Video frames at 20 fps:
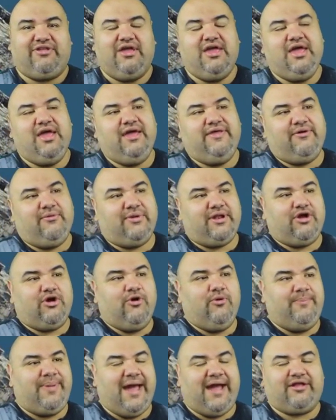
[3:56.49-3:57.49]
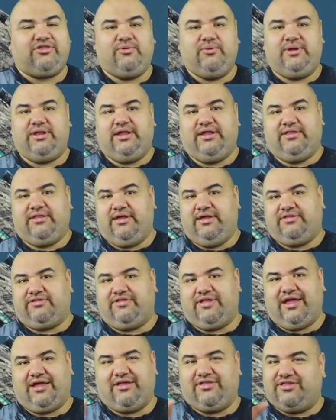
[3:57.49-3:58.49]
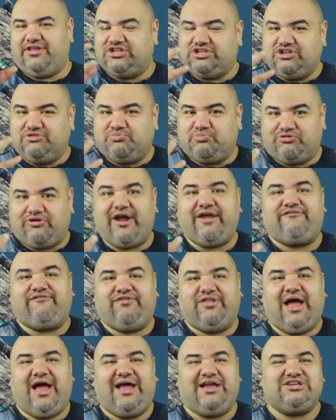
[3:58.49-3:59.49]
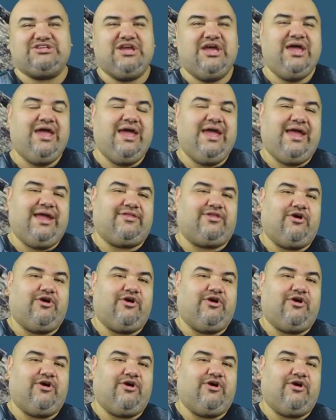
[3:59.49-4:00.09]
And then when I go back to it, it, it's like such a bright flash. It's